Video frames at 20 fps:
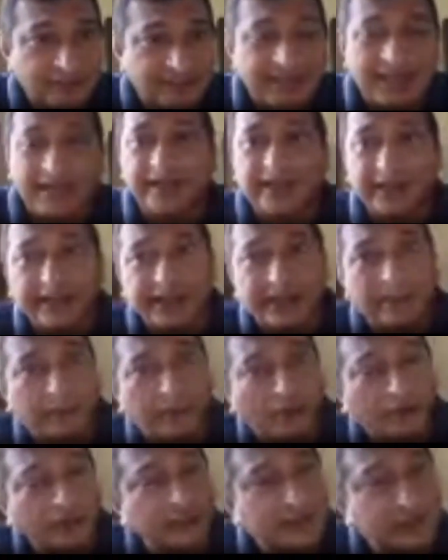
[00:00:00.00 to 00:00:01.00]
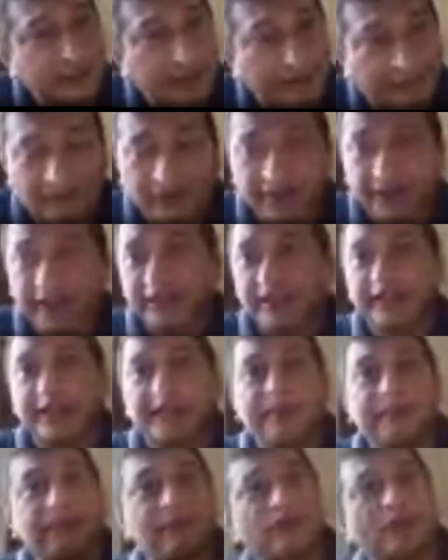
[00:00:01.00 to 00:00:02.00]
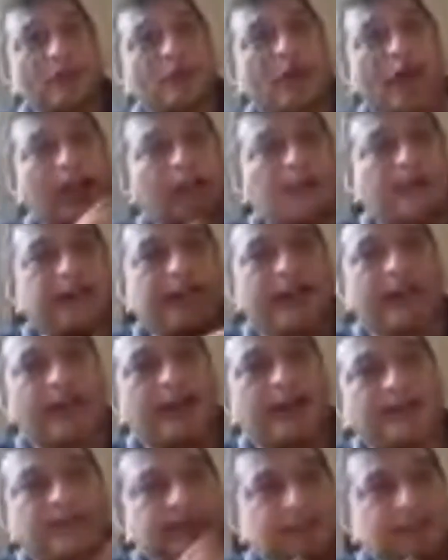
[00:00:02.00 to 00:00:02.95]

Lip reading: Salaried employees, definitely you cut their